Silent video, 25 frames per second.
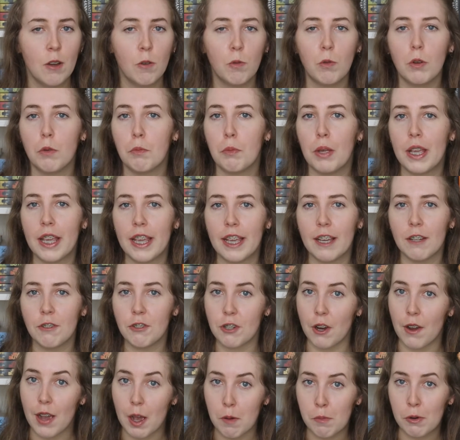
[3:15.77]
would be
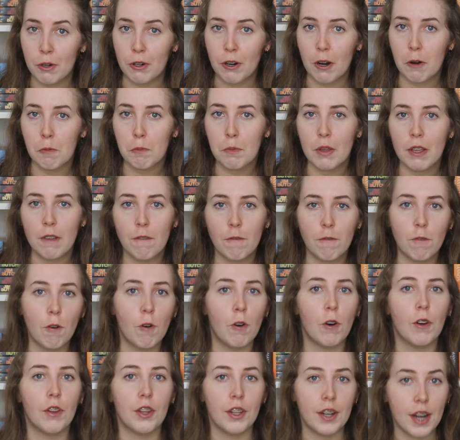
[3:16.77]
Joe Abercrombie
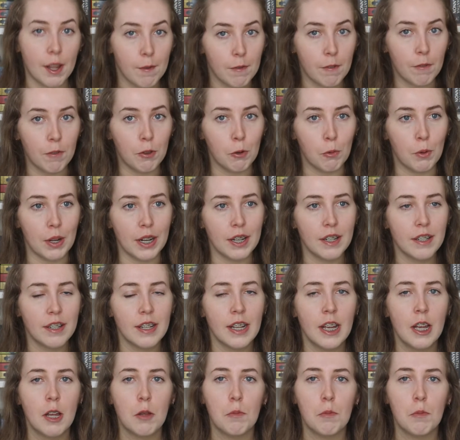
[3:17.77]
for The Name of the Wind,